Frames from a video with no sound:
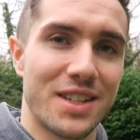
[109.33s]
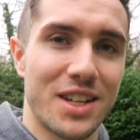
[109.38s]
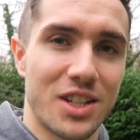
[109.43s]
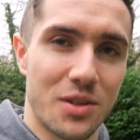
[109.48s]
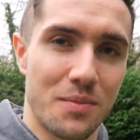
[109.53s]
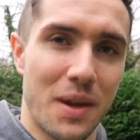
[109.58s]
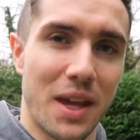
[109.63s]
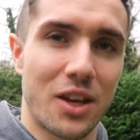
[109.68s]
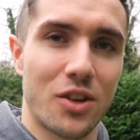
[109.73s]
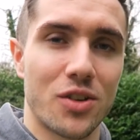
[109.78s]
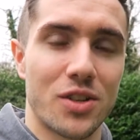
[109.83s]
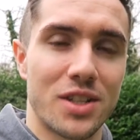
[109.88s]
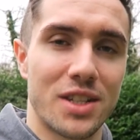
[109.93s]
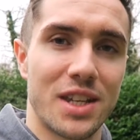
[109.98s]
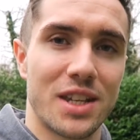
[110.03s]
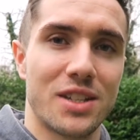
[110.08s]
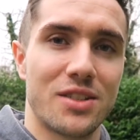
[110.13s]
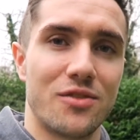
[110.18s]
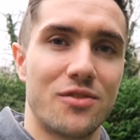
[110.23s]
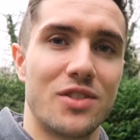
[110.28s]
see some
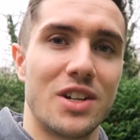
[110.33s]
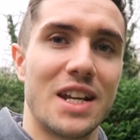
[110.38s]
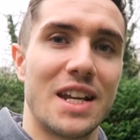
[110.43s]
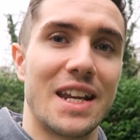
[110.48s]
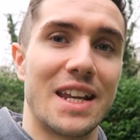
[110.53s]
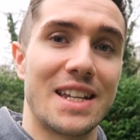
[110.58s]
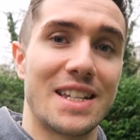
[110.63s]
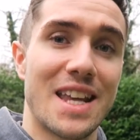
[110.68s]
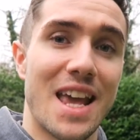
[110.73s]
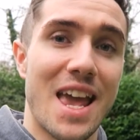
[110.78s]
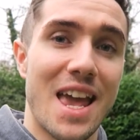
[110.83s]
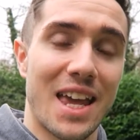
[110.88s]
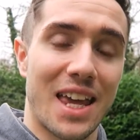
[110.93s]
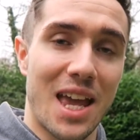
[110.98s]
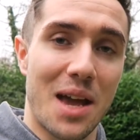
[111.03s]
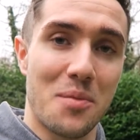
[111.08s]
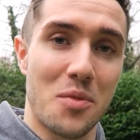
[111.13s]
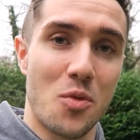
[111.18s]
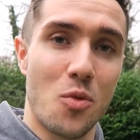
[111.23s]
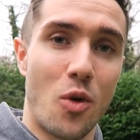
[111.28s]
inconsistent readings
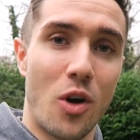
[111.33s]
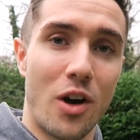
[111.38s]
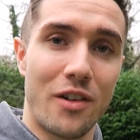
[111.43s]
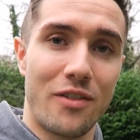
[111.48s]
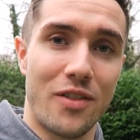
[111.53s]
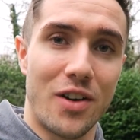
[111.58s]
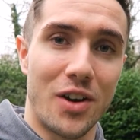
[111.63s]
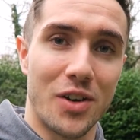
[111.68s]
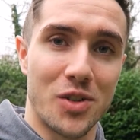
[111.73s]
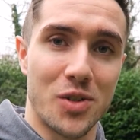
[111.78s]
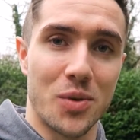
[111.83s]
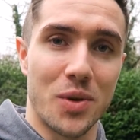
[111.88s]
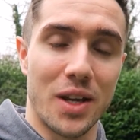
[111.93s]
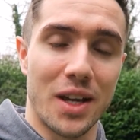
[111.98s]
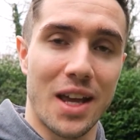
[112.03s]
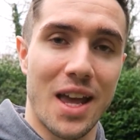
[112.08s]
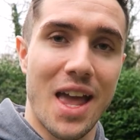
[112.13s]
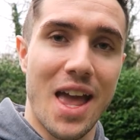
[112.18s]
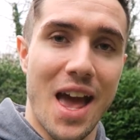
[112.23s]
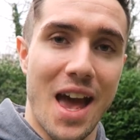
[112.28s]
can be worthwhile
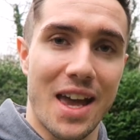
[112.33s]
doing